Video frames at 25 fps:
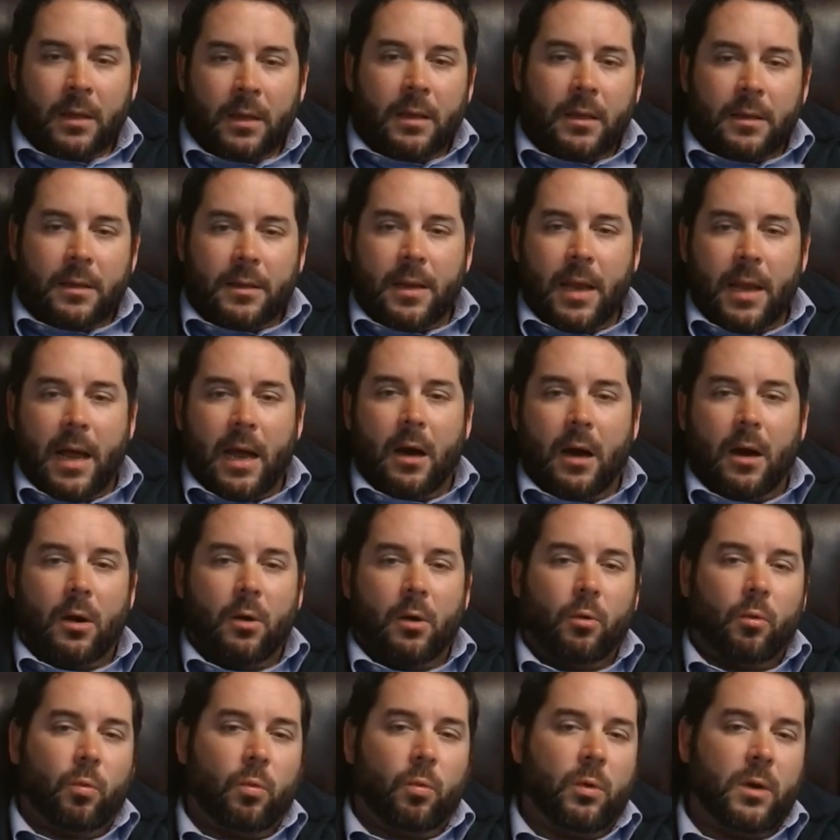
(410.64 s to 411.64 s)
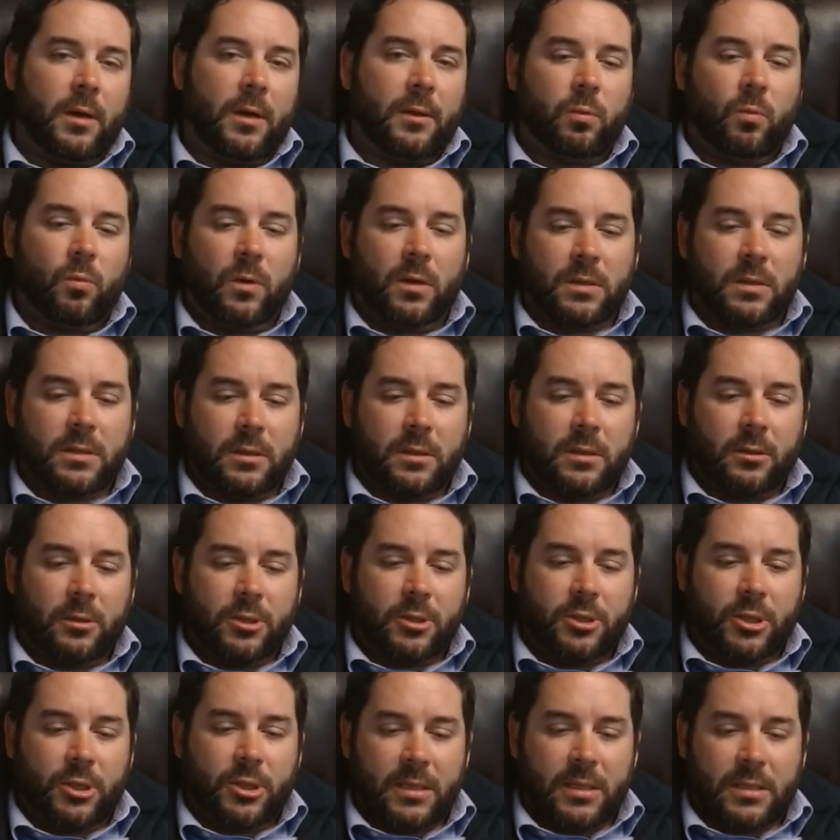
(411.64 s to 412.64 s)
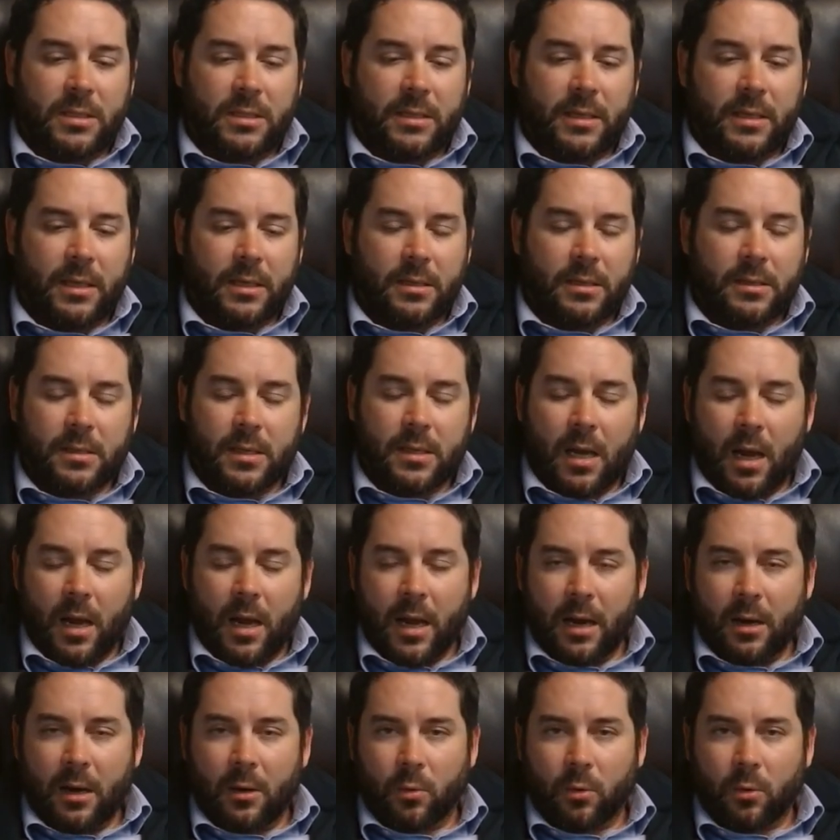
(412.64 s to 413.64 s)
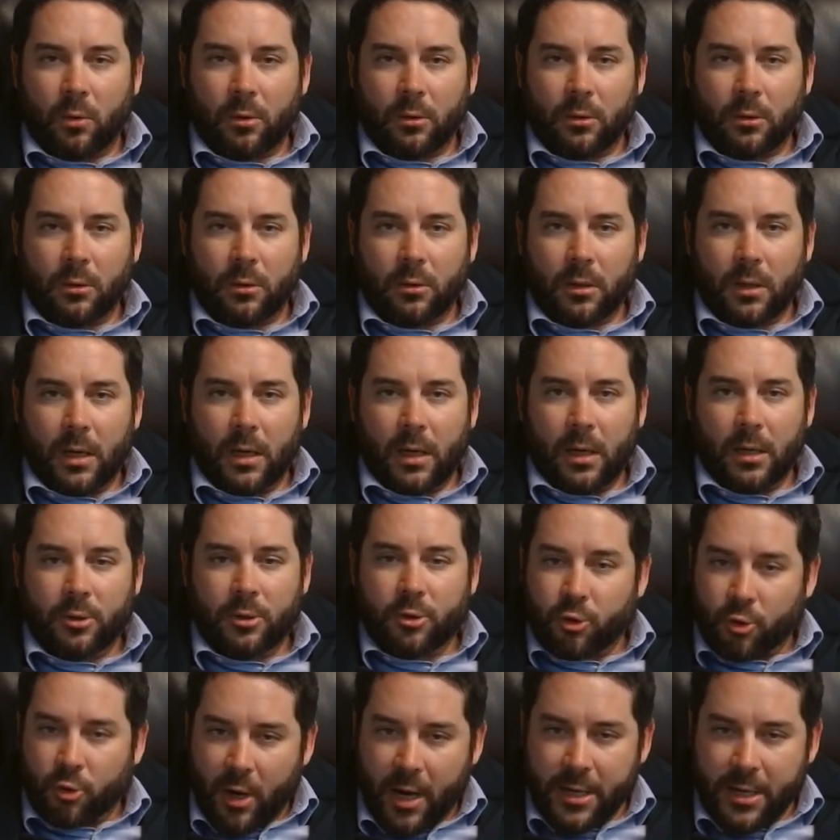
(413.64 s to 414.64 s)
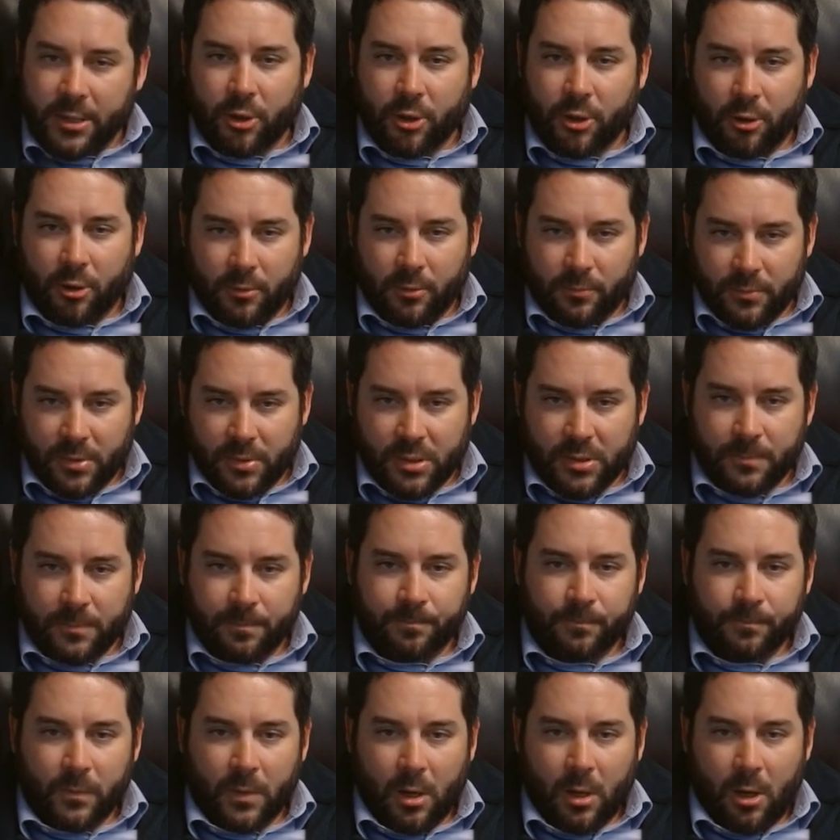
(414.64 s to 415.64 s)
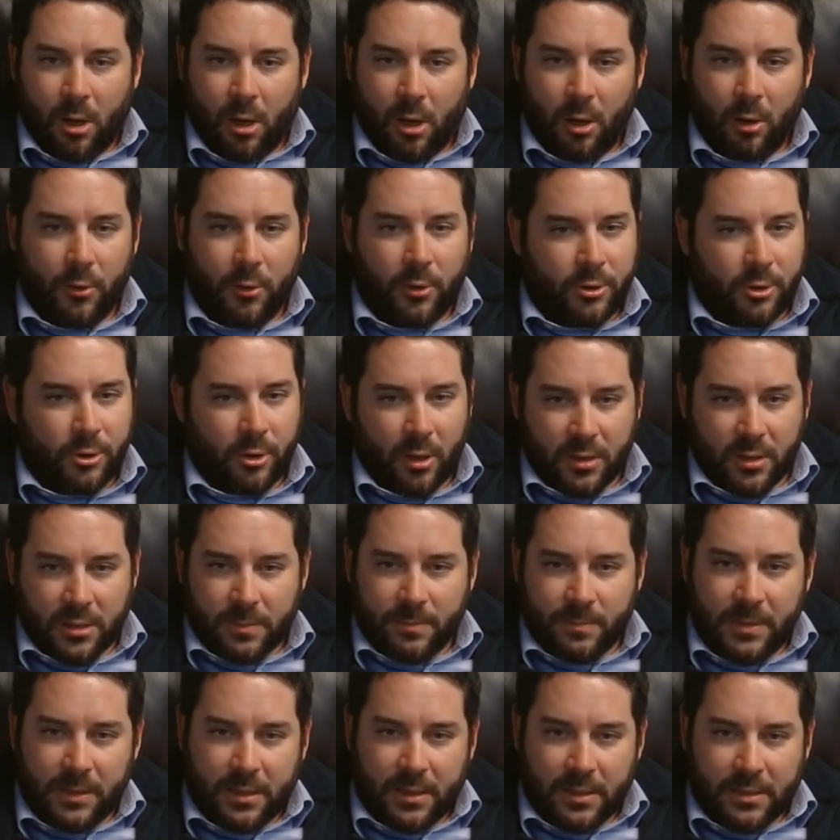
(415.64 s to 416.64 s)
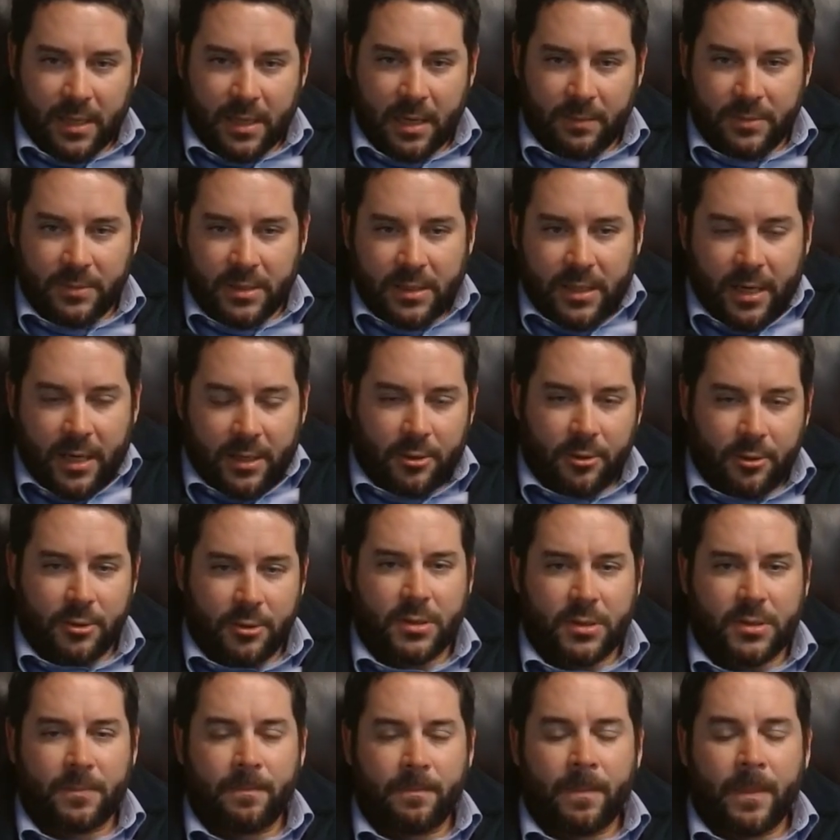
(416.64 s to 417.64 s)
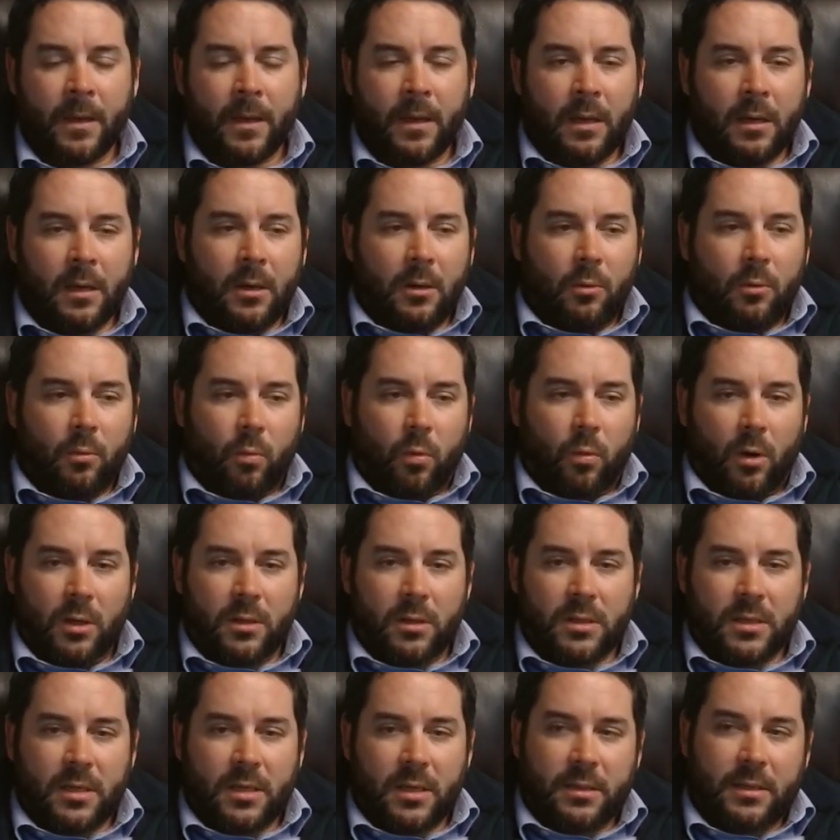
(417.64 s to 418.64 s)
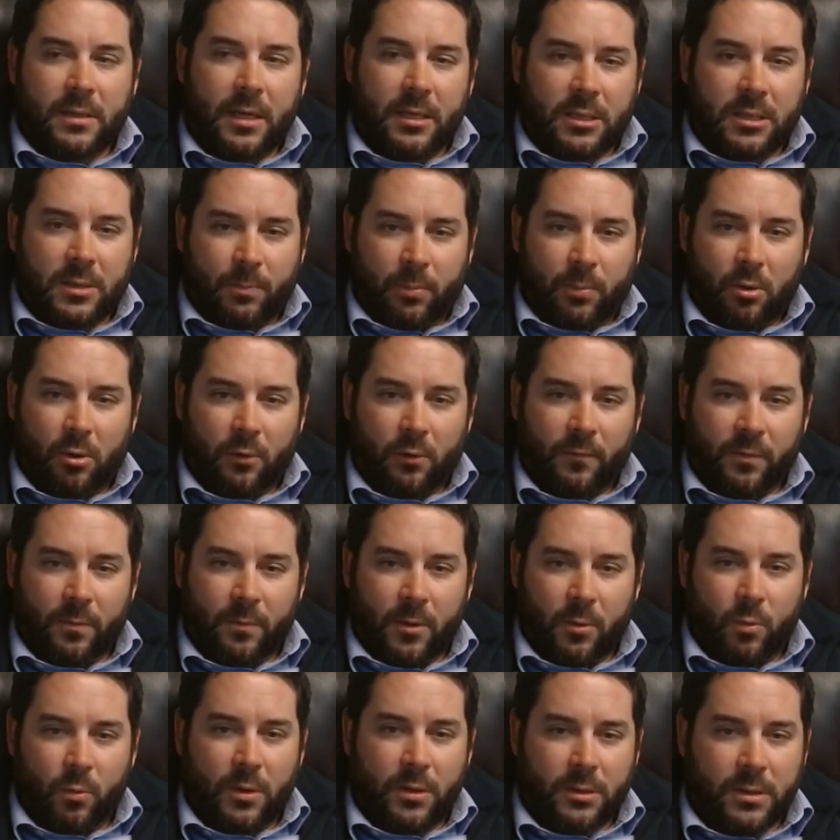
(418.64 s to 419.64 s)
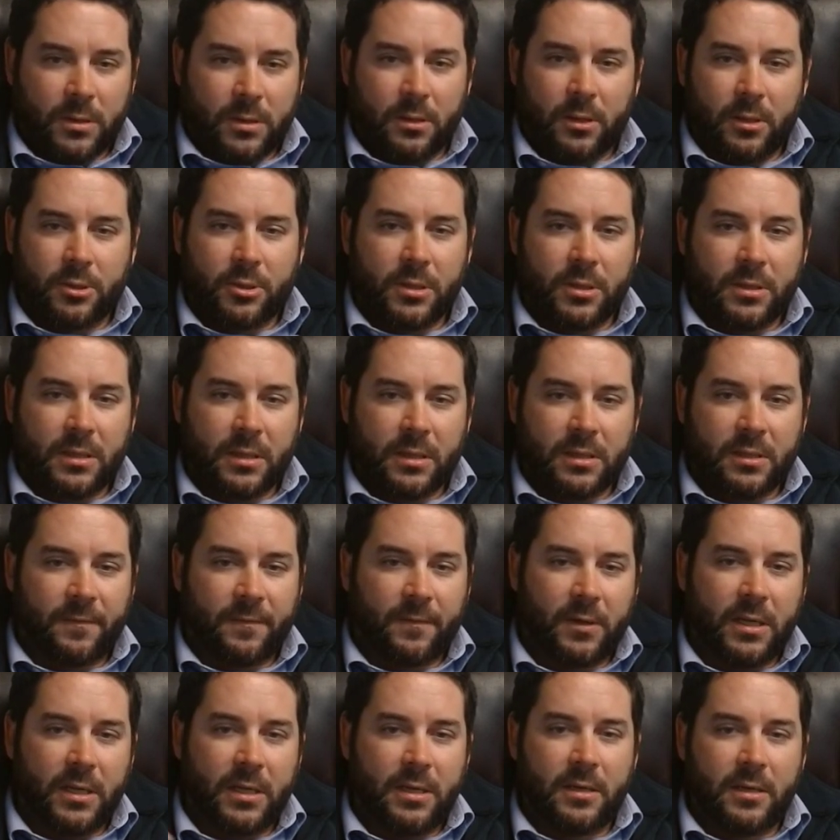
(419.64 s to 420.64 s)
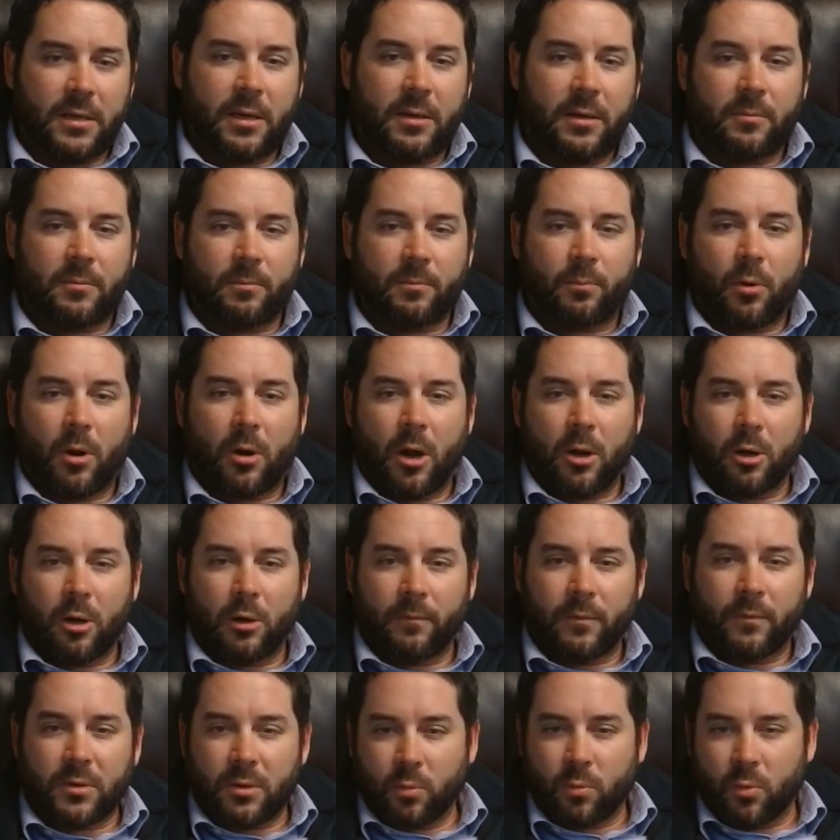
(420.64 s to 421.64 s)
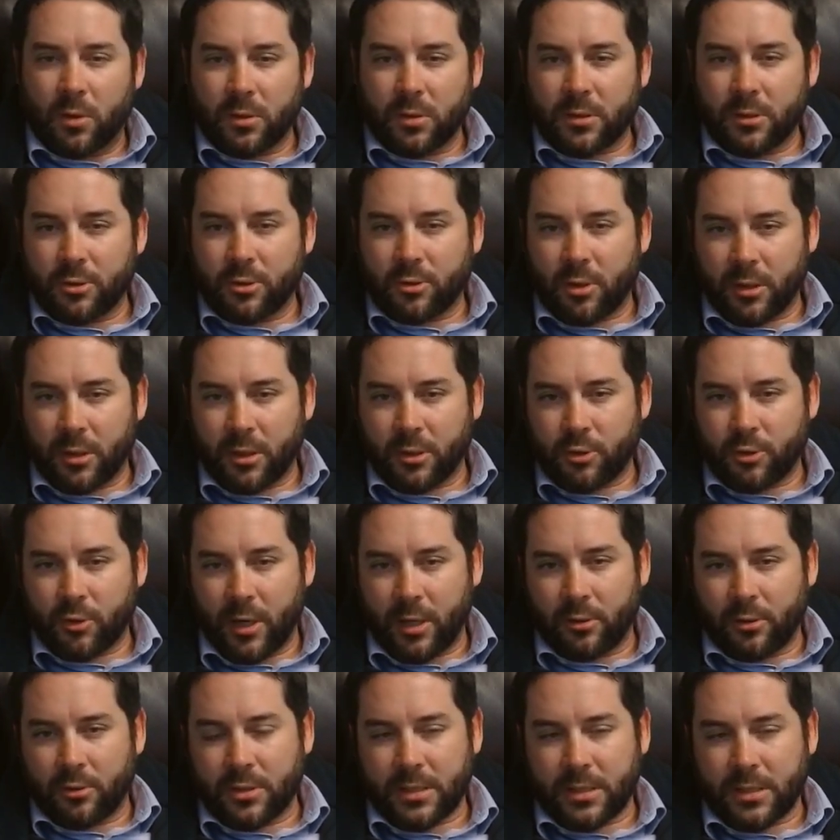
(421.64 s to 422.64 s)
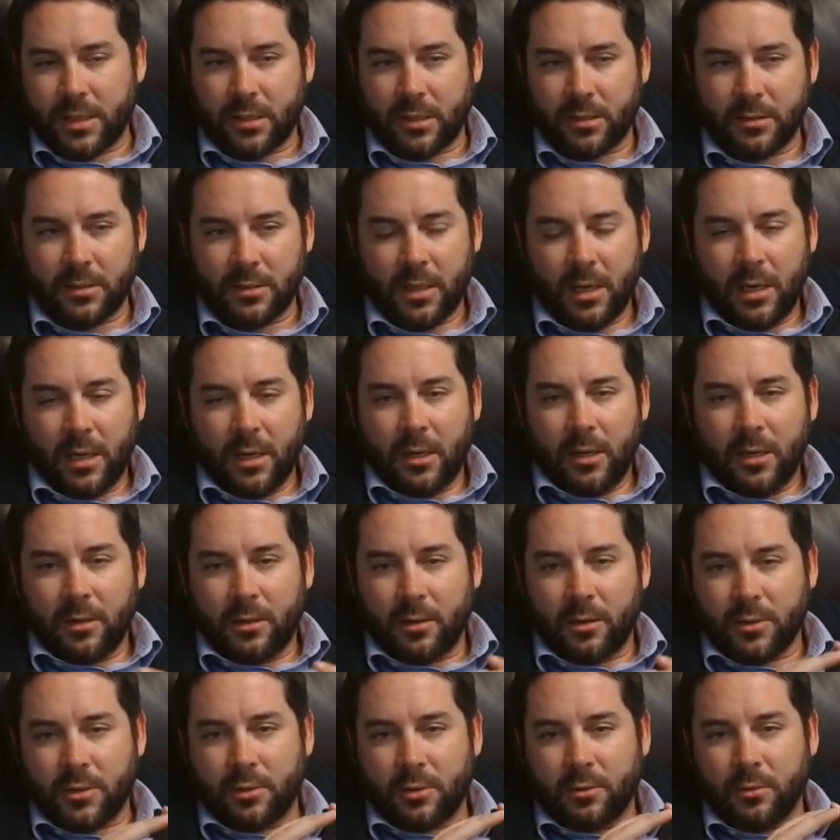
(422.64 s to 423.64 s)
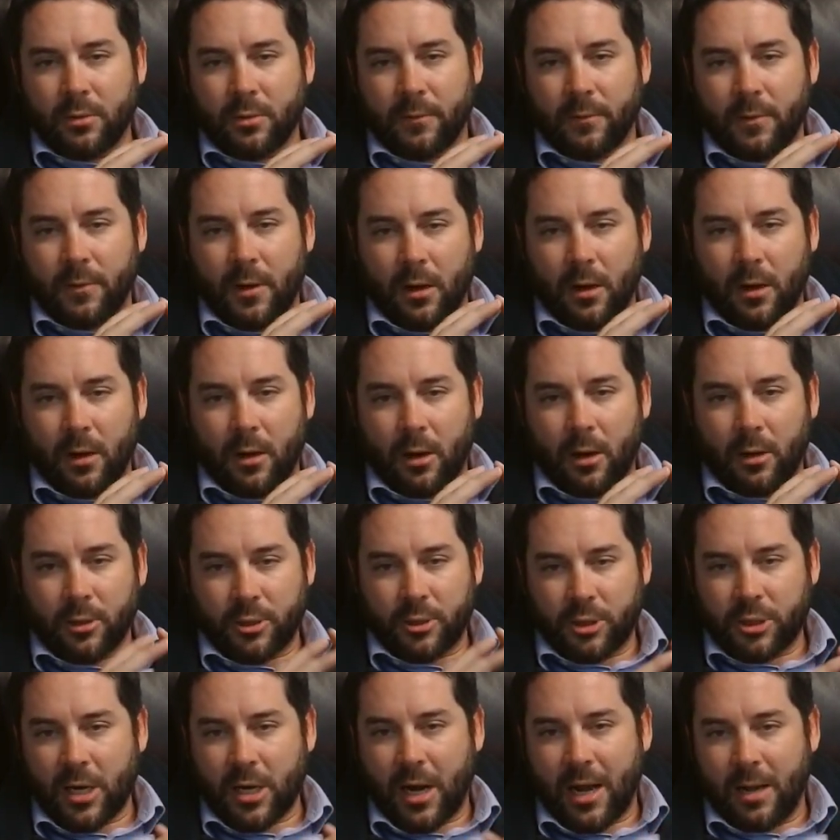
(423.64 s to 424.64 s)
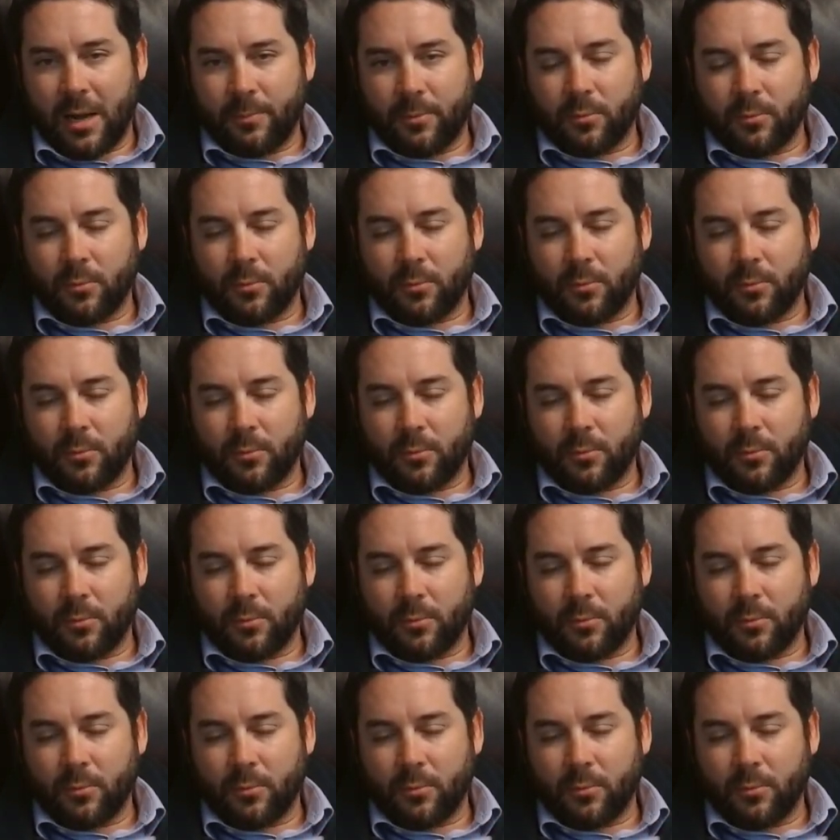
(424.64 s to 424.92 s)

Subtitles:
Now, with Wilson Logistics, our trade terms, all the trucks meet the same standards. Once it gets pulled from the Wilson Logistics fleet and brought over to Wilson Truck and Trailer Sales, goes through our shop,